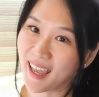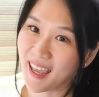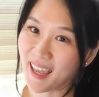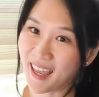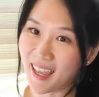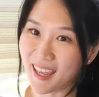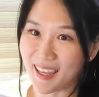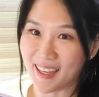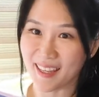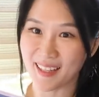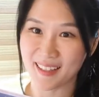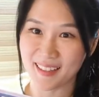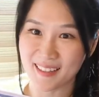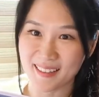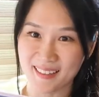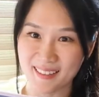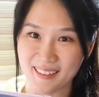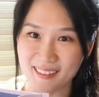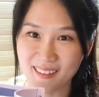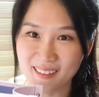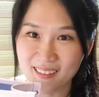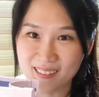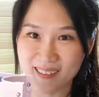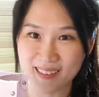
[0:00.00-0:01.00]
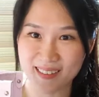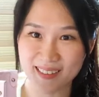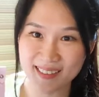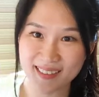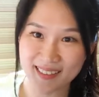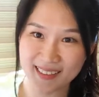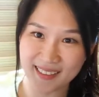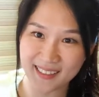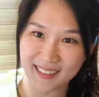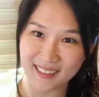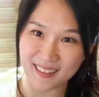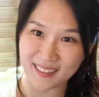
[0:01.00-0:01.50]
And
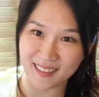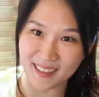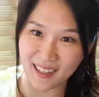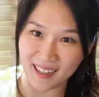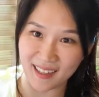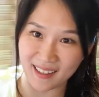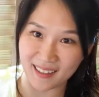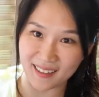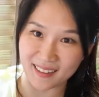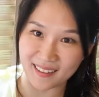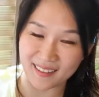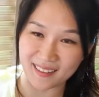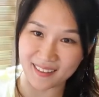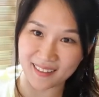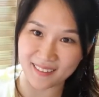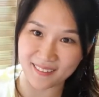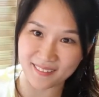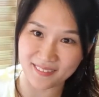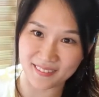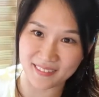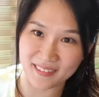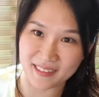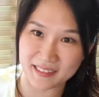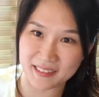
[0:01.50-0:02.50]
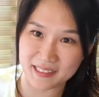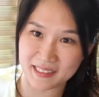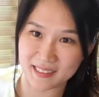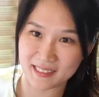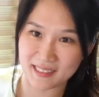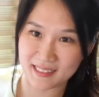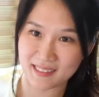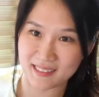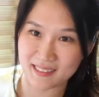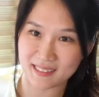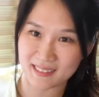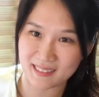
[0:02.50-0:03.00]
honestly, I love
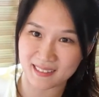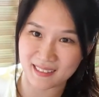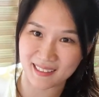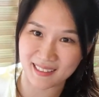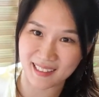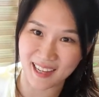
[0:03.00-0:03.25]
this